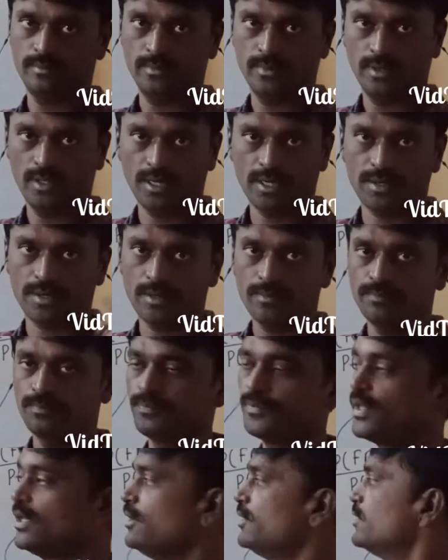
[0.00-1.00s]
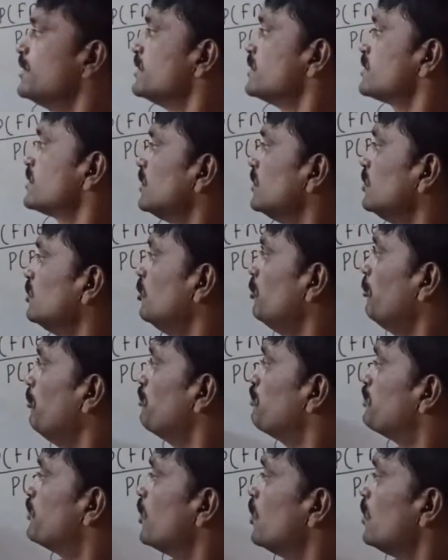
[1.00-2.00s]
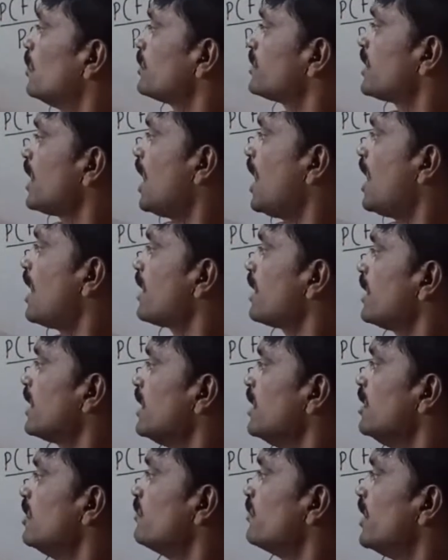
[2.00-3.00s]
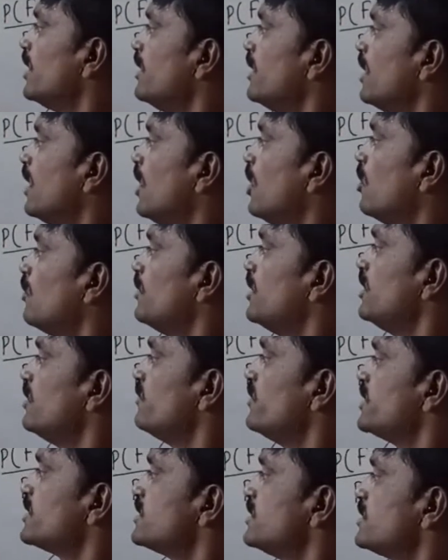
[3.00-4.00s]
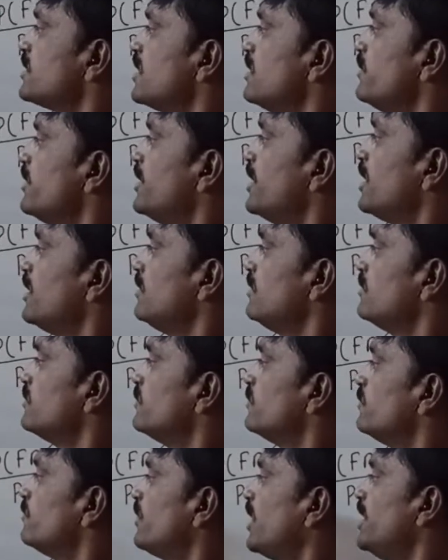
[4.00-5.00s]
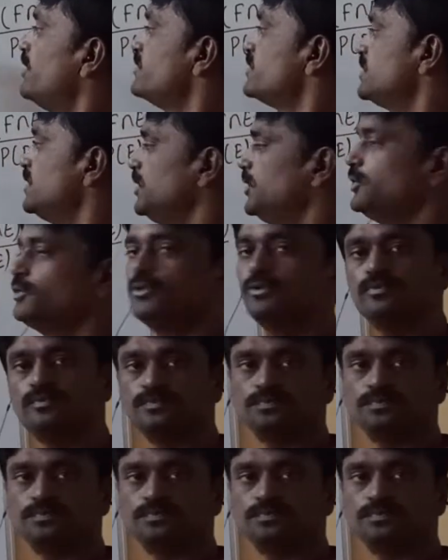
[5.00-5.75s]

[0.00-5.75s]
Correct? So both are even. How many ways it can be done? 5C2.